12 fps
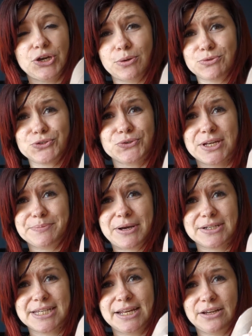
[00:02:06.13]
I'm sure there's
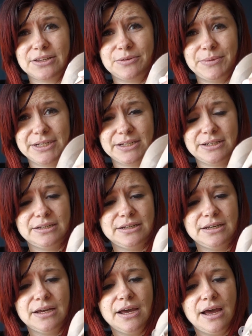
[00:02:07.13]
about 10 other million
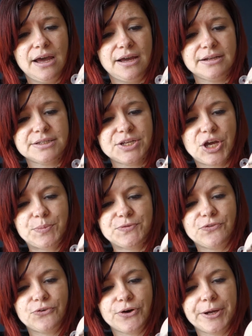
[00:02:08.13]
terms
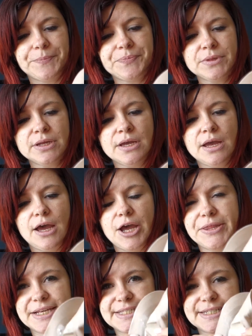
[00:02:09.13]
for it,
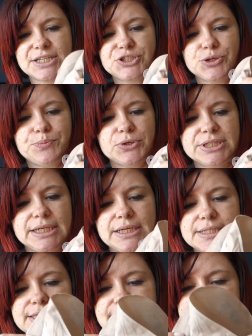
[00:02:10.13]
that sticks to your body.
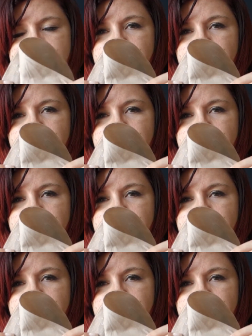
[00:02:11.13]
So this is